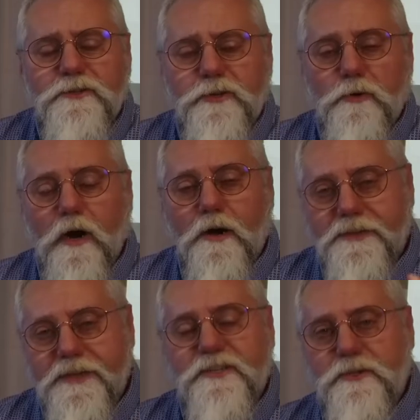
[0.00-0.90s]
So are
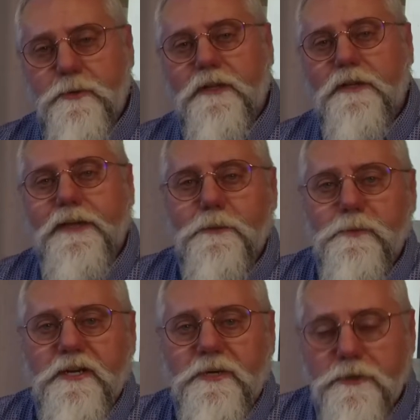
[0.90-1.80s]
these strictly going to
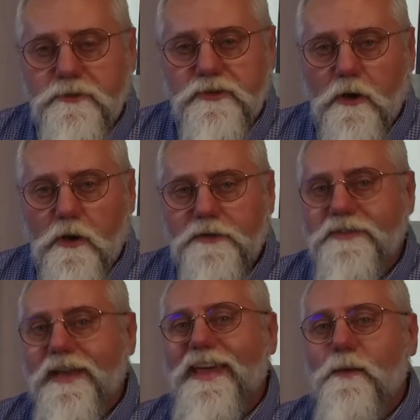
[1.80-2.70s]
be new
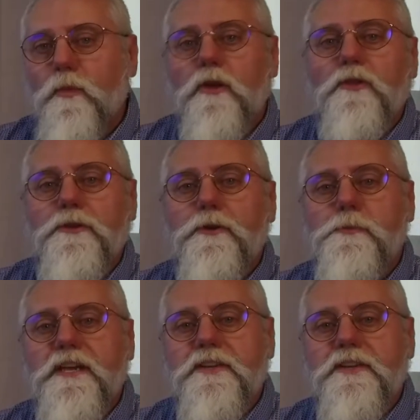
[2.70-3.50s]
songs, and will there be